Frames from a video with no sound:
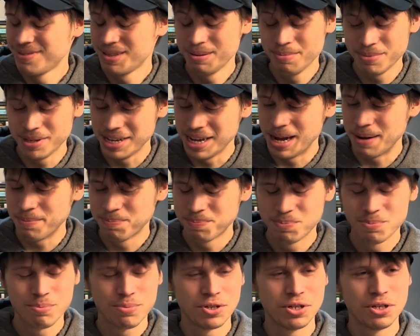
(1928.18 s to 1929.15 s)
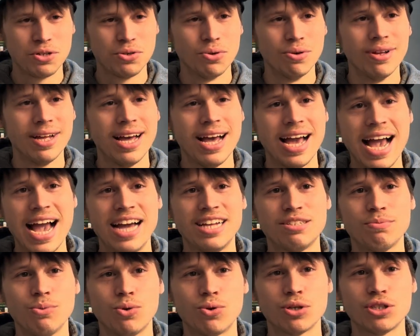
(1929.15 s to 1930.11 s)
yeah, pretty cool.
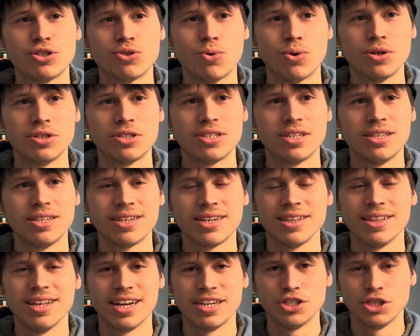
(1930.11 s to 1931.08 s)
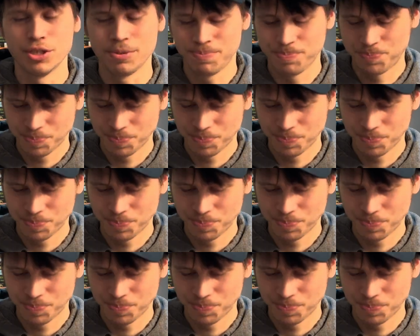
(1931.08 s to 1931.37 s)
Adds more swords to the collection.